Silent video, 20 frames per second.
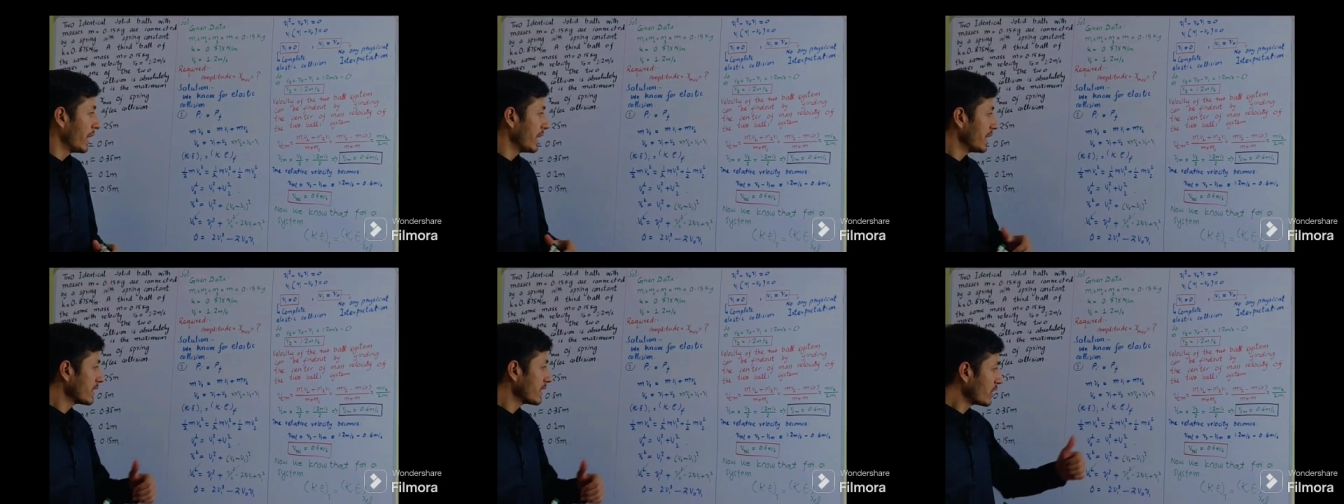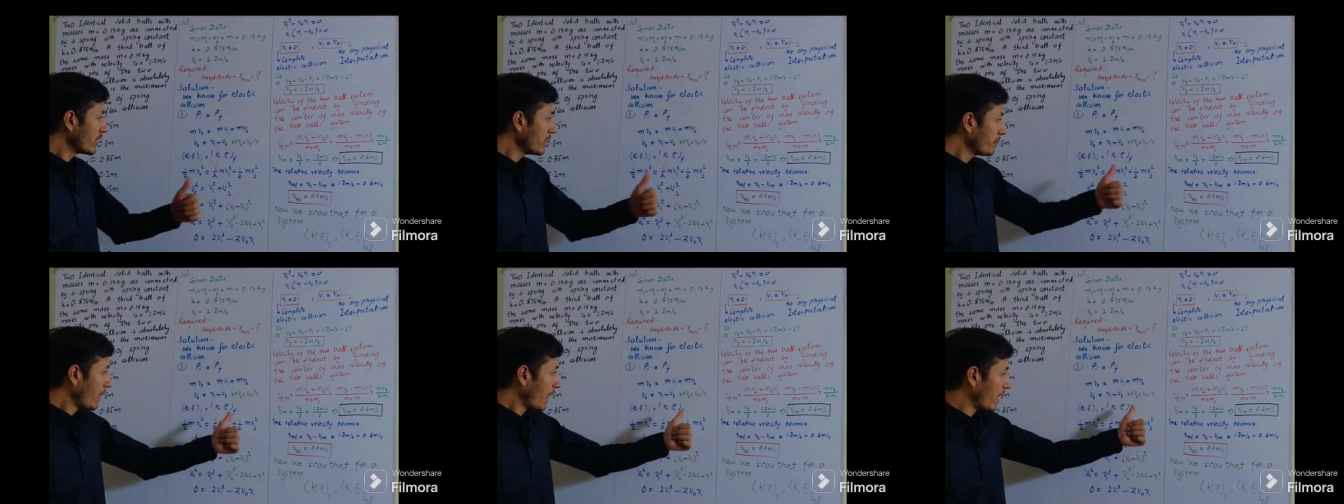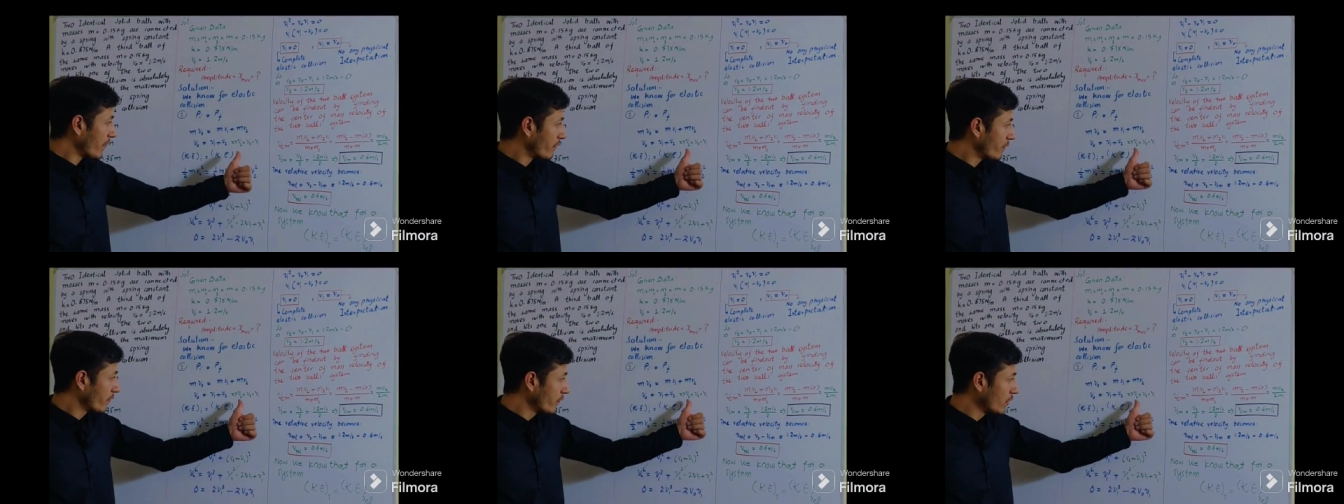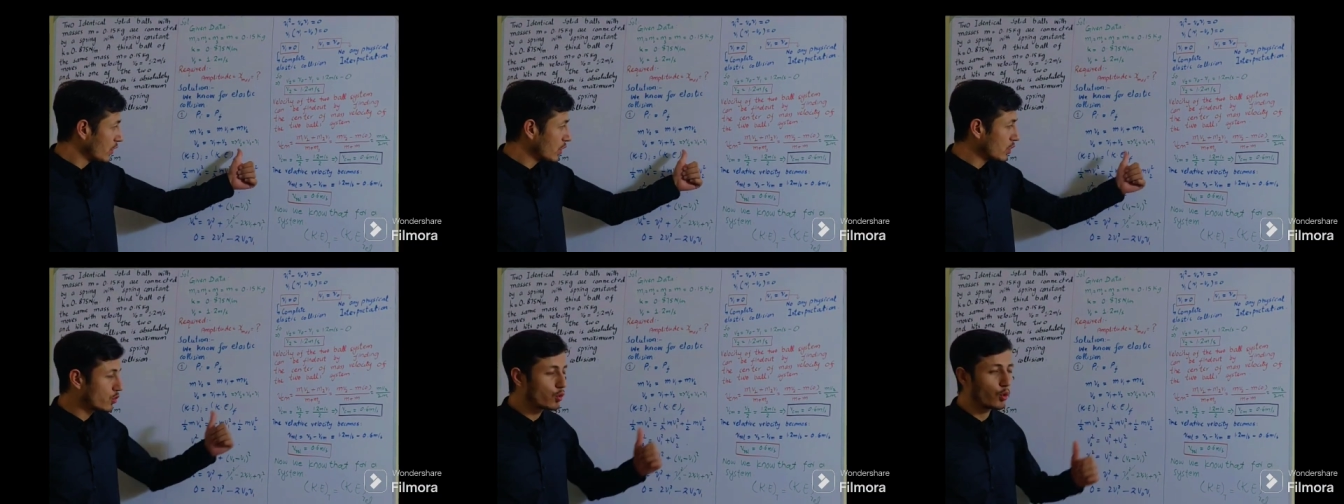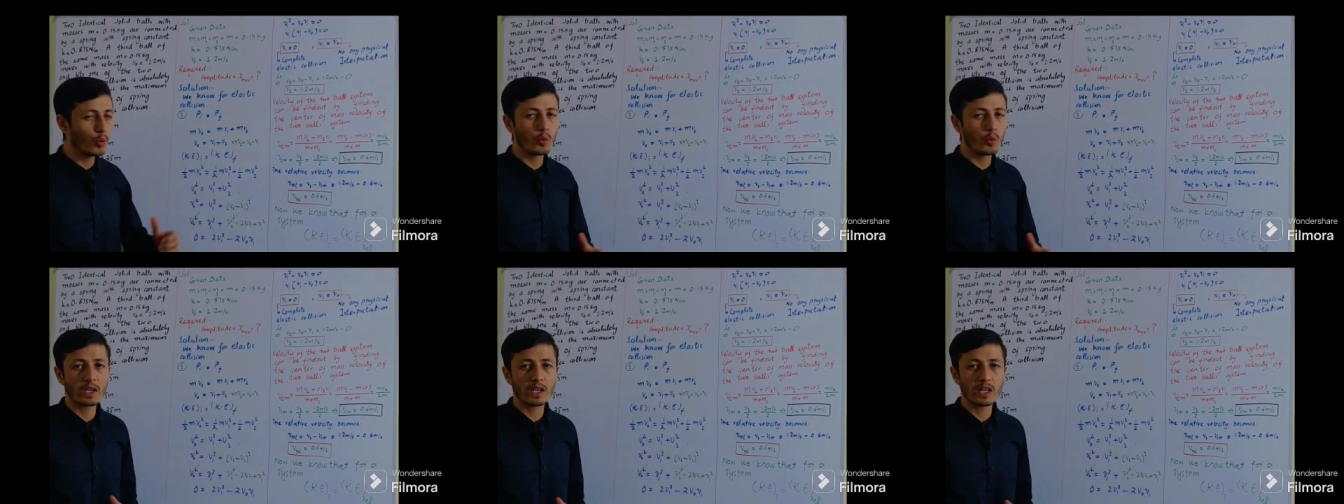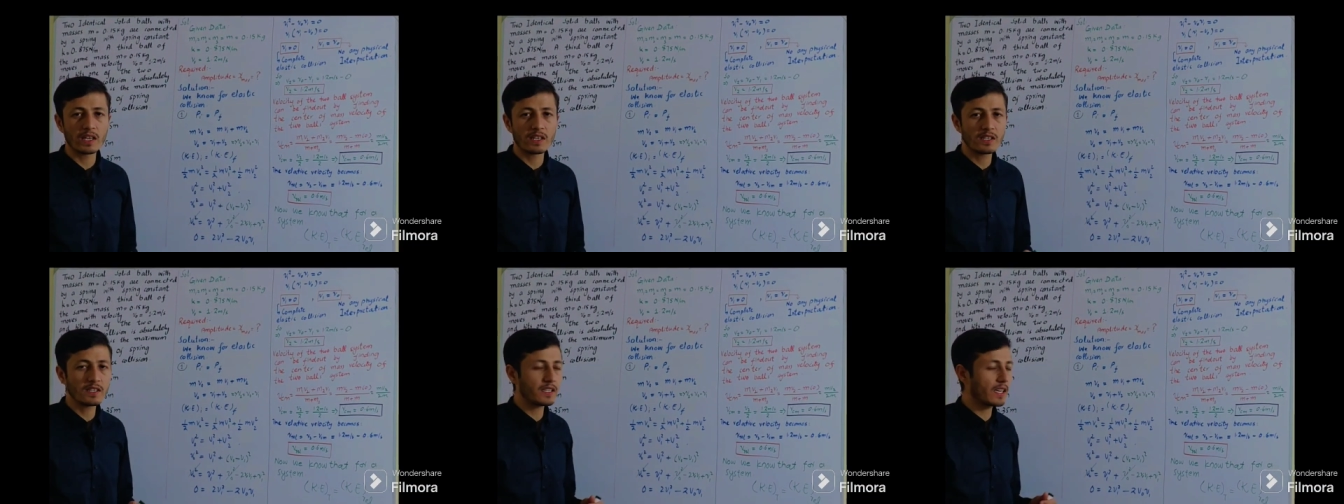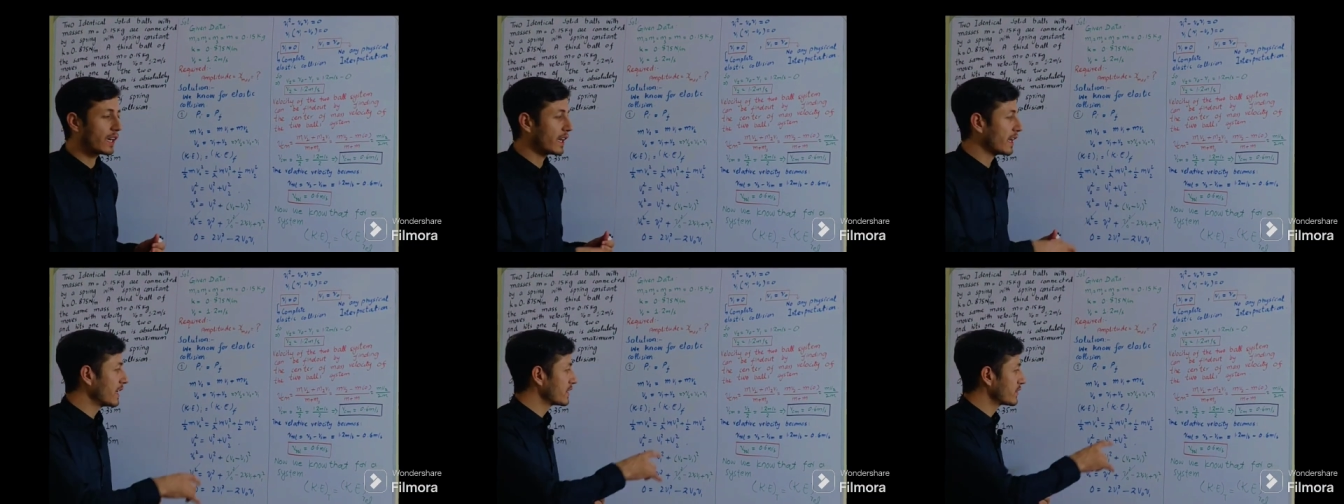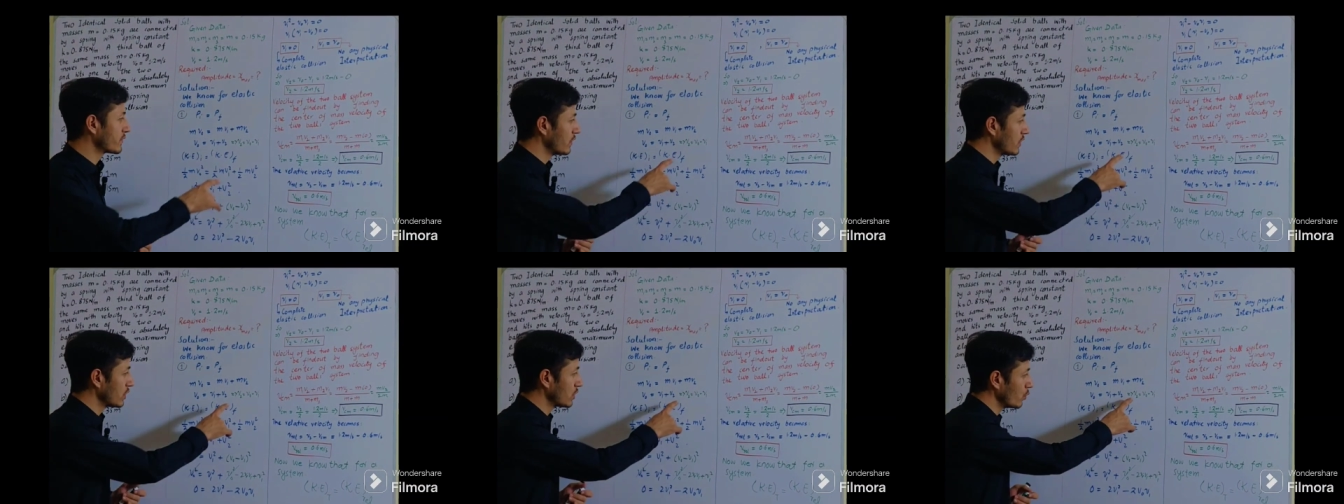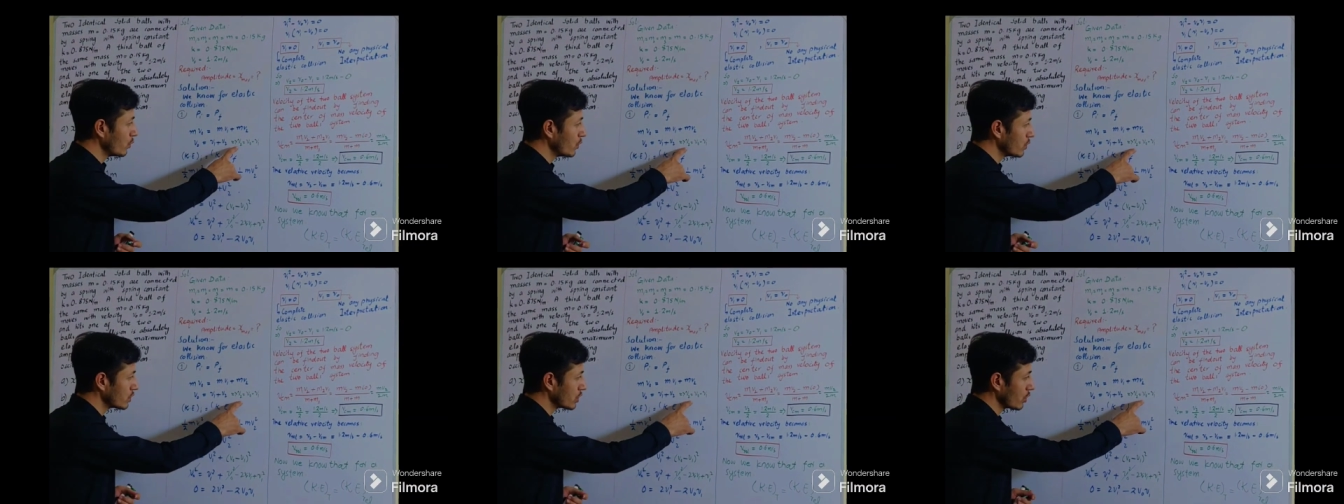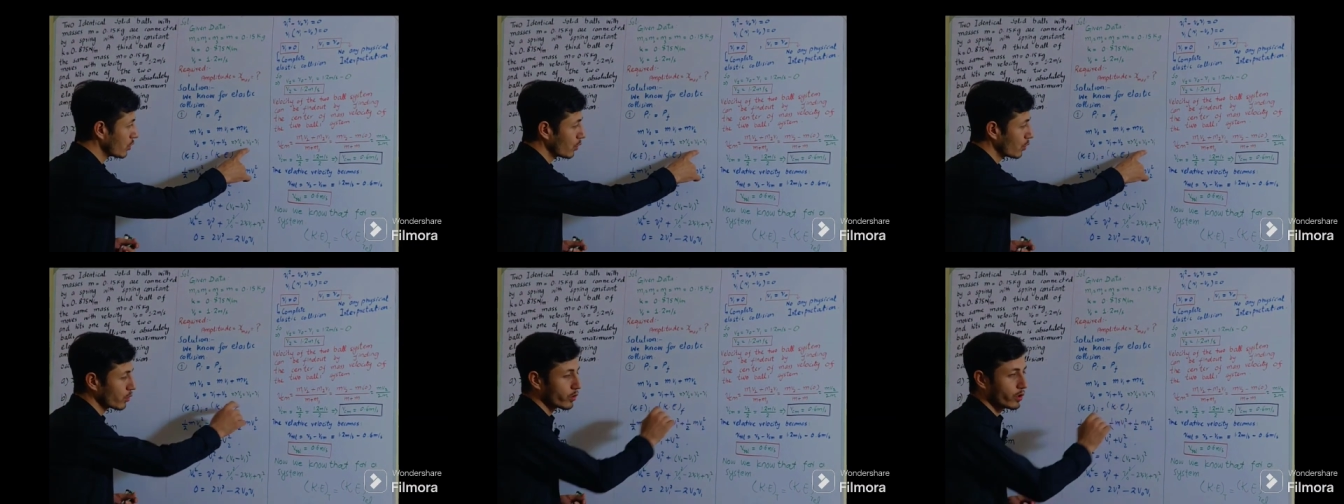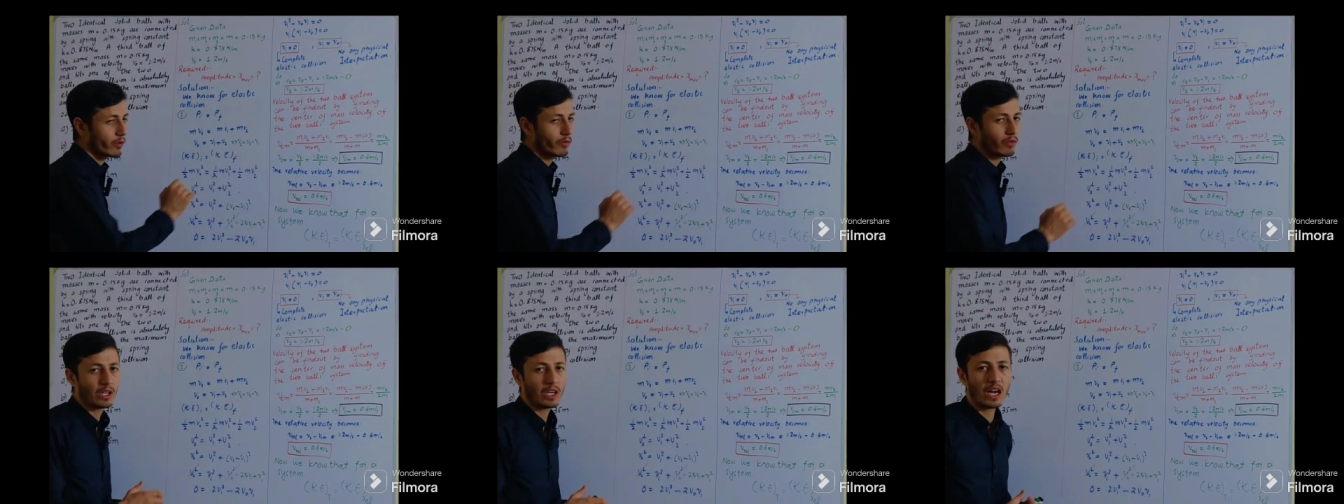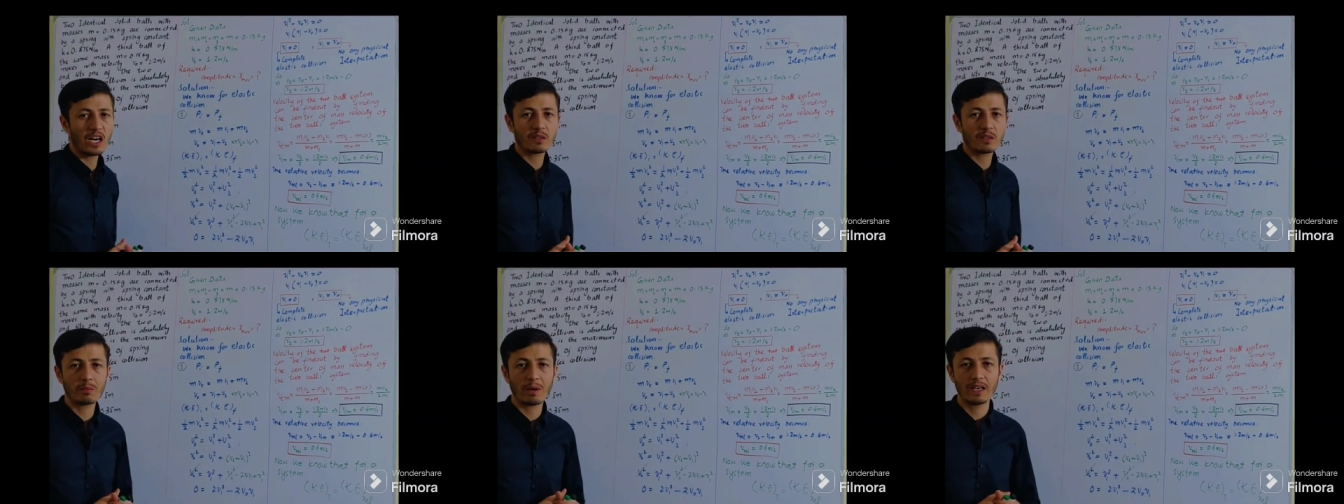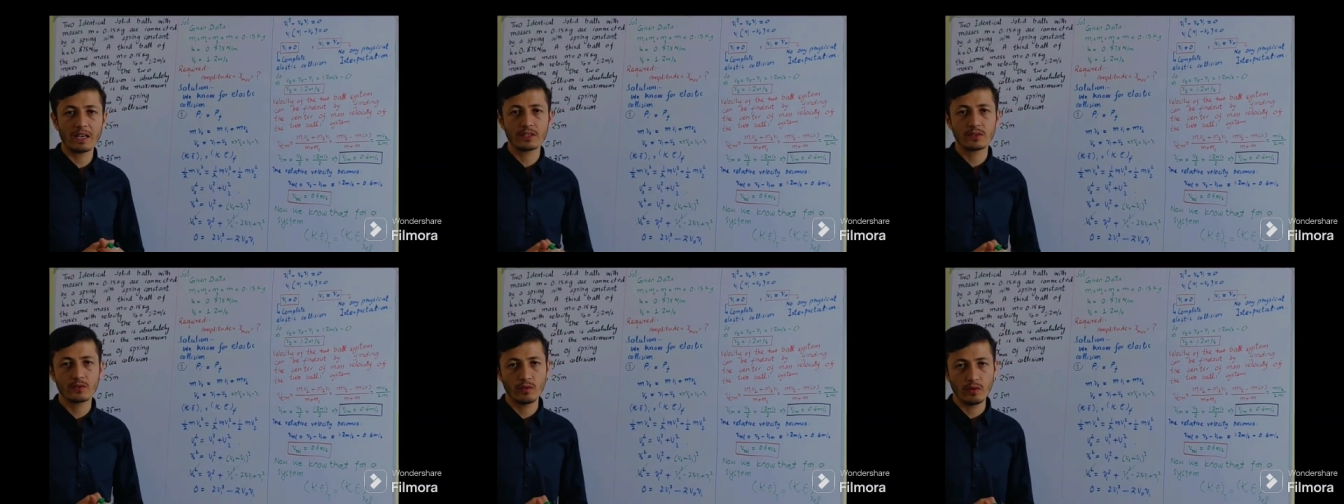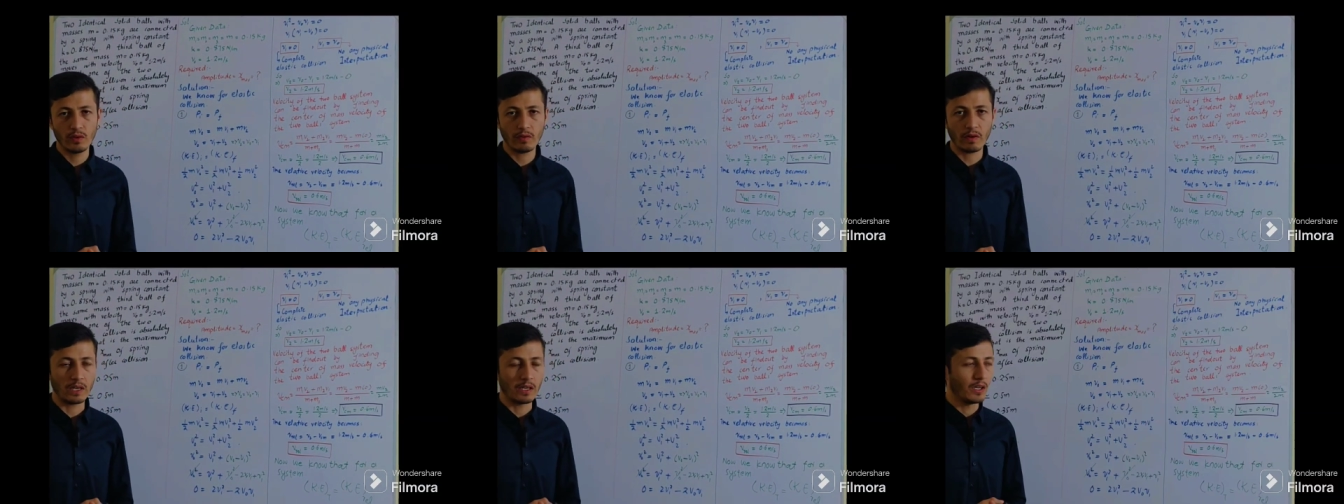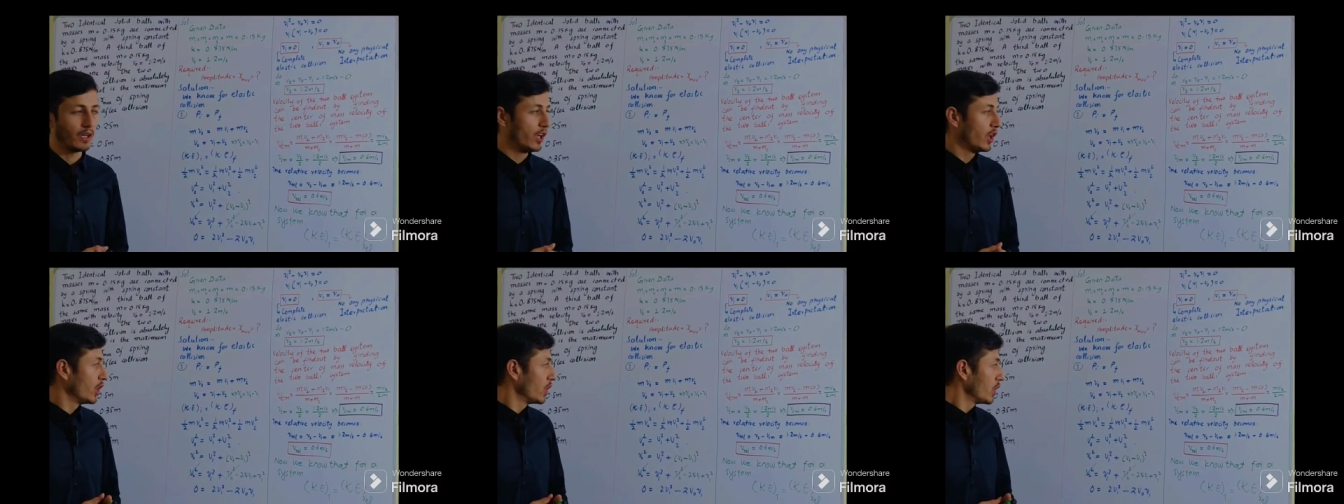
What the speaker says: In term of v2, we can written as v2 is equal to the v0 minus v1.